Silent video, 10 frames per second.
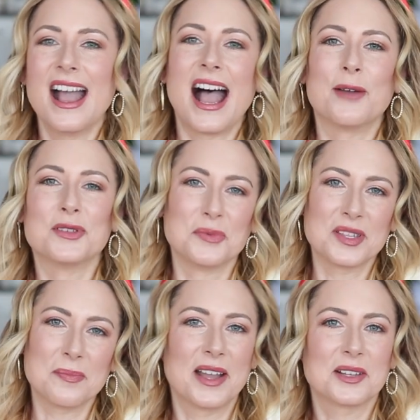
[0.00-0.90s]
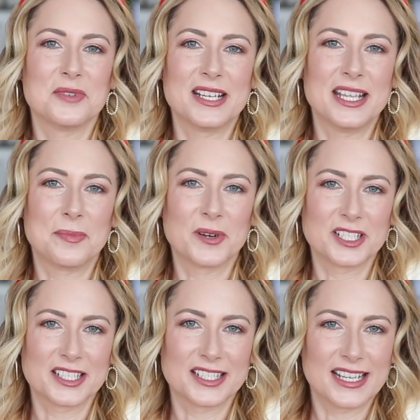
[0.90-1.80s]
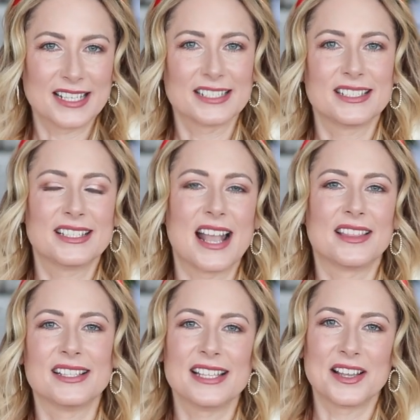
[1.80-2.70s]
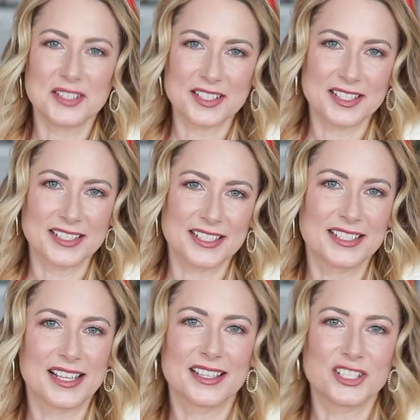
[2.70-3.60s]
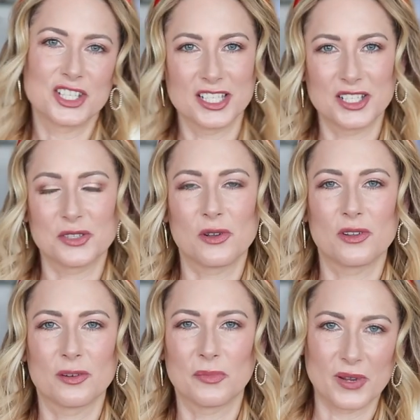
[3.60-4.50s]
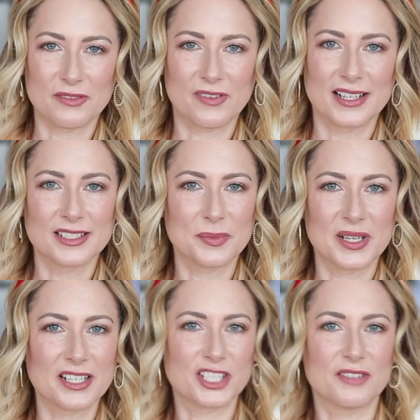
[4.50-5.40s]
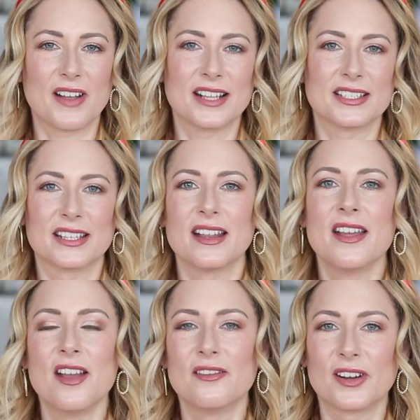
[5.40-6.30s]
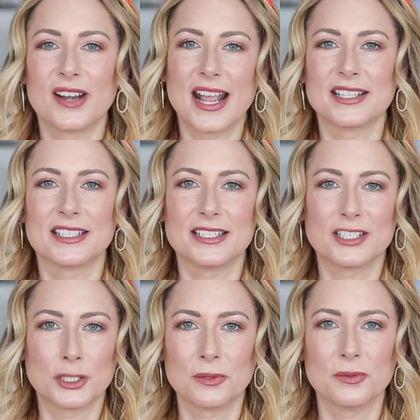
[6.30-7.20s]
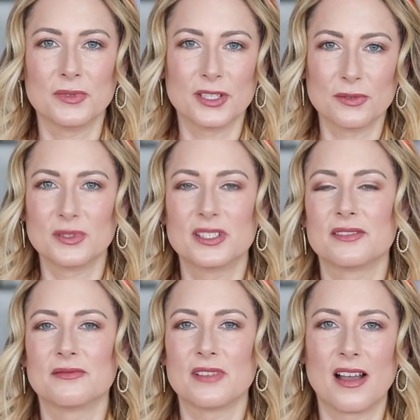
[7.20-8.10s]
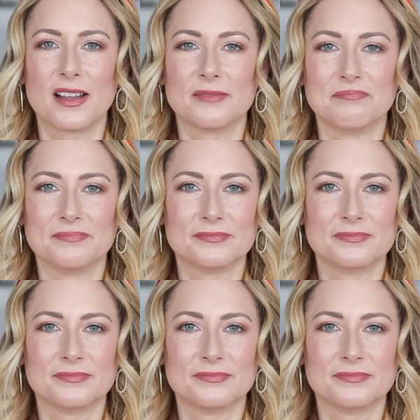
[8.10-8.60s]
I was with Michael when he purchased his and the sales assistant said that she stole her boyfriend's because she finds it very handy to use on